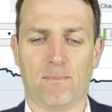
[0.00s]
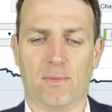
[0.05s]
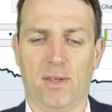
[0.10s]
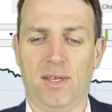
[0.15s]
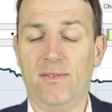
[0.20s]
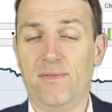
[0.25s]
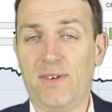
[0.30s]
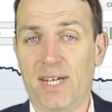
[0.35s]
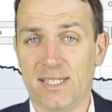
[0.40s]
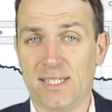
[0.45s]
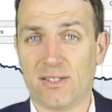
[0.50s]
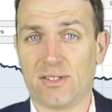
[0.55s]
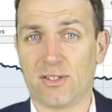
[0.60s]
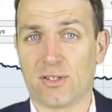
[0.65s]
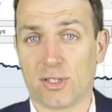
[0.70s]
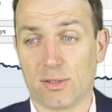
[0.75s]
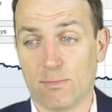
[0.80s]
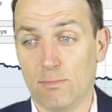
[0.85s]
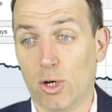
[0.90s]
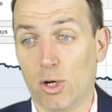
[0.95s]

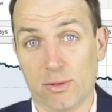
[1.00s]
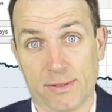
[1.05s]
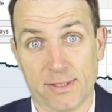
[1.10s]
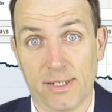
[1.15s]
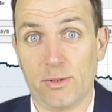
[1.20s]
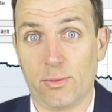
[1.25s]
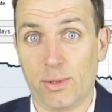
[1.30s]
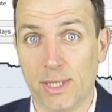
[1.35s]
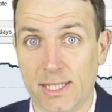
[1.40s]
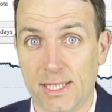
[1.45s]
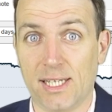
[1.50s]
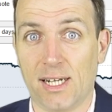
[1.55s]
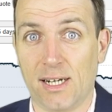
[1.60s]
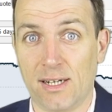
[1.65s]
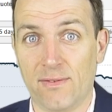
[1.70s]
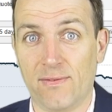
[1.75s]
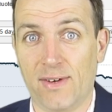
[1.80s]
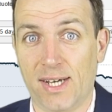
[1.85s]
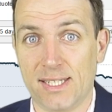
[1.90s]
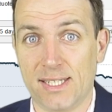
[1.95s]
investors, mostly retail
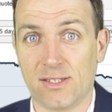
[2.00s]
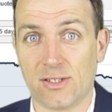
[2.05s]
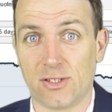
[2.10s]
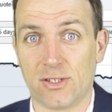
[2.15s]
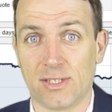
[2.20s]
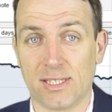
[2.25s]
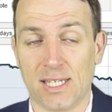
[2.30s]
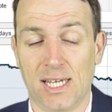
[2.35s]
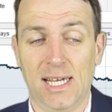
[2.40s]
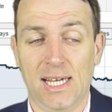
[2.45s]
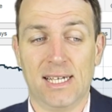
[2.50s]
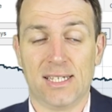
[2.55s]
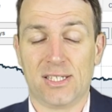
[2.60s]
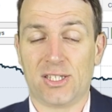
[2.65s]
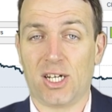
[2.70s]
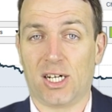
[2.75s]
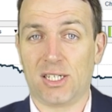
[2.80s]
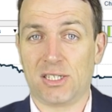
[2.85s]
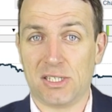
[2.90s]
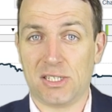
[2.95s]
investors,
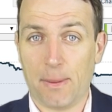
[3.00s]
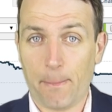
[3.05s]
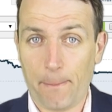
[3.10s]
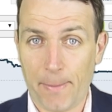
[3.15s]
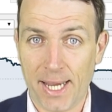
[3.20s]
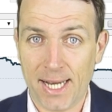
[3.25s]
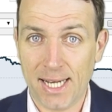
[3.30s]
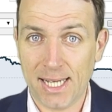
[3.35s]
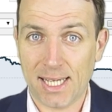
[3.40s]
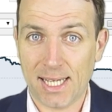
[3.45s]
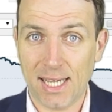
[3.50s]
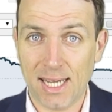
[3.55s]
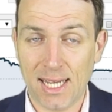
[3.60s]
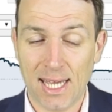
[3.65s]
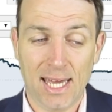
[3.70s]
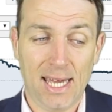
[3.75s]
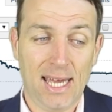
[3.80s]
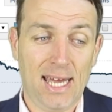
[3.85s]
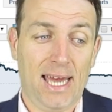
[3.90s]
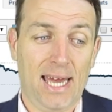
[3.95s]
started panicking
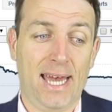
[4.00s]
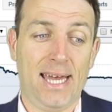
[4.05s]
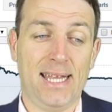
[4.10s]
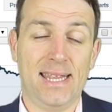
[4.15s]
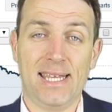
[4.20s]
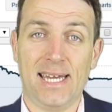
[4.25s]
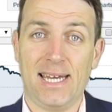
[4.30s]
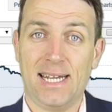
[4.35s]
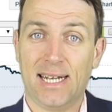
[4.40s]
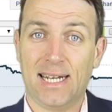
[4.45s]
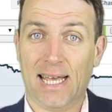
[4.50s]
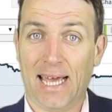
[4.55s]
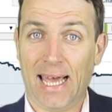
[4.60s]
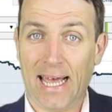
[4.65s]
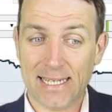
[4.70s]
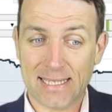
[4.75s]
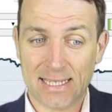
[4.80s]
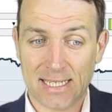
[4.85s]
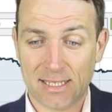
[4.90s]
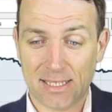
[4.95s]
and then
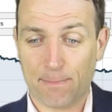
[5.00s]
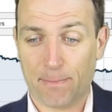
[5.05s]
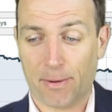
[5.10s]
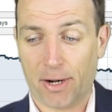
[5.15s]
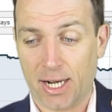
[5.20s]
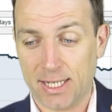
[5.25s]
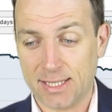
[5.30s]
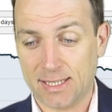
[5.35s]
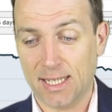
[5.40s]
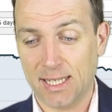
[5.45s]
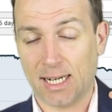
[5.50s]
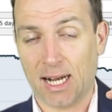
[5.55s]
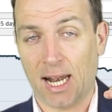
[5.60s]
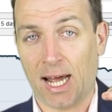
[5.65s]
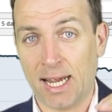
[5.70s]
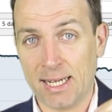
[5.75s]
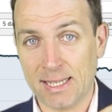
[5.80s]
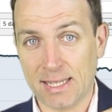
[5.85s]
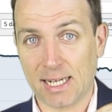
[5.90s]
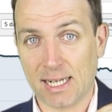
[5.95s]
as the price
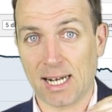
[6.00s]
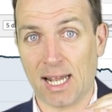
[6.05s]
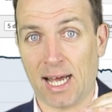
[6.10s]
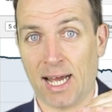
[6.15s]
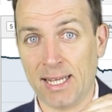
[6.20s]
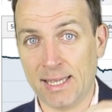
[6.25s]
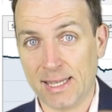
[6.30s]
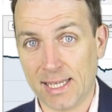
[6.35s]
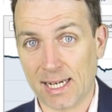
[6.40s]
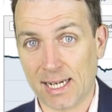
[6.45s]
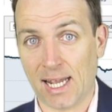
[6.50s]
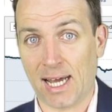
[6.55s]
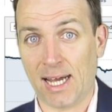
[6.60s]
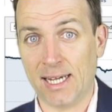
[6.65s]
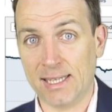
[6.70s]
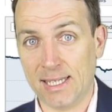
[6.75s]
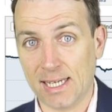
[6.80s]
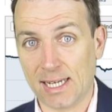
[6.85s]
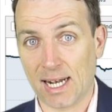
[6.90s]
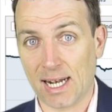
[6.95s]
declined, declined,
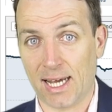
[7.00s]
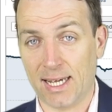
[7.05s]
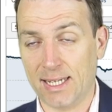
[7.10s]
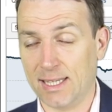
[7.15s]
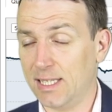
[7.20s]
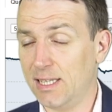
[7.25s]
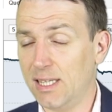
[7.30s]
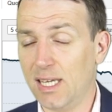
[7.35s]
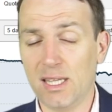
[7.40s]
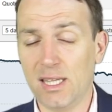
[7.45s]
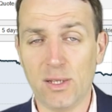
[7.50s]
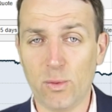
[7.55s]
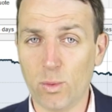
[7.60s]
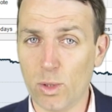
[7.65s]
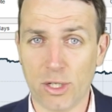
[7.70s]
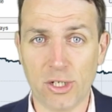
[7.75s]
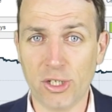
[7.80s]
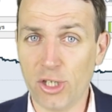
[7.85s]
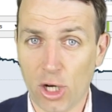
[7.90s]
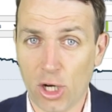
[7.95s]
declined, declined, and then there
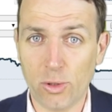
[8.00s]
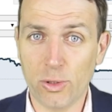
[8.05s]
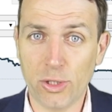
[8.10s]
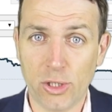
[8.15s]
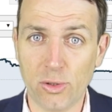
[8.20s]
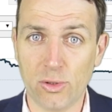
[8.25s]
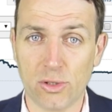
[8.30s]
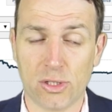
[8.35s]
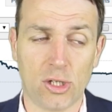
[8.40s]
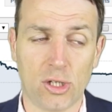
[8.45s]
were no news.